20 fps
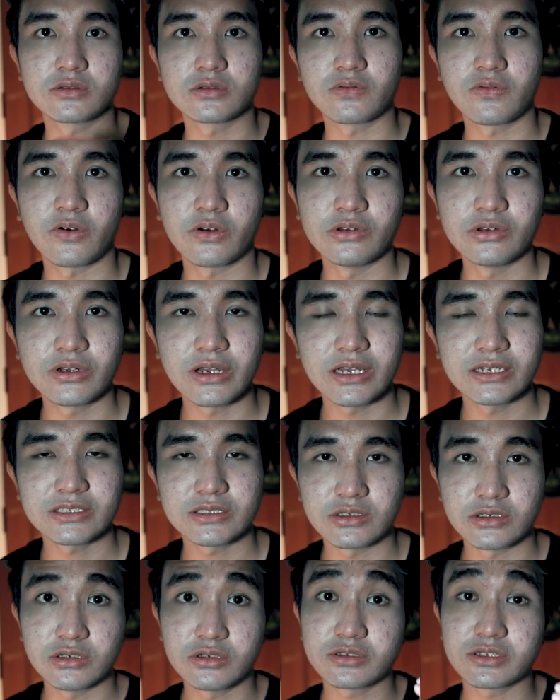for you guys
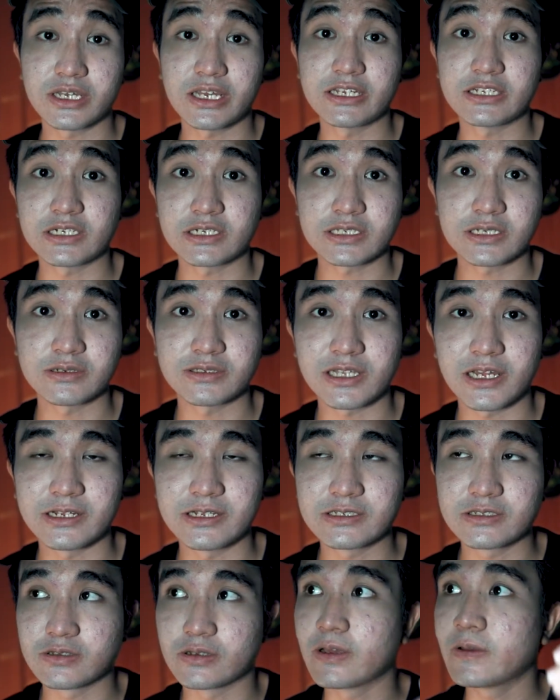to use the HSL
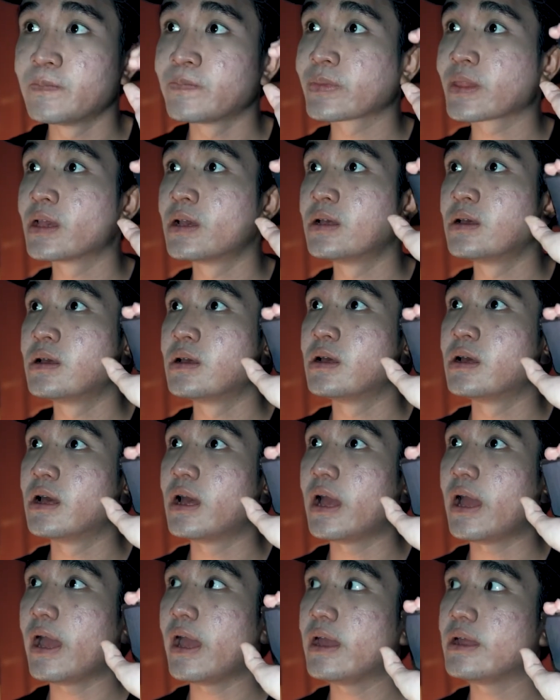sliders today.
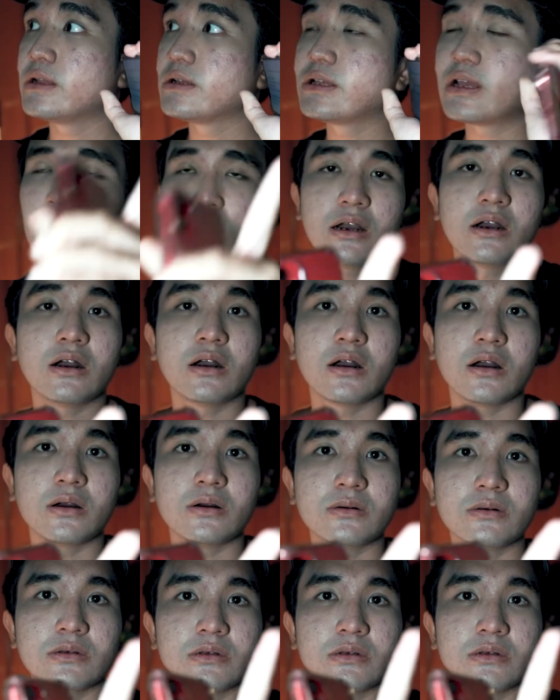And yeah,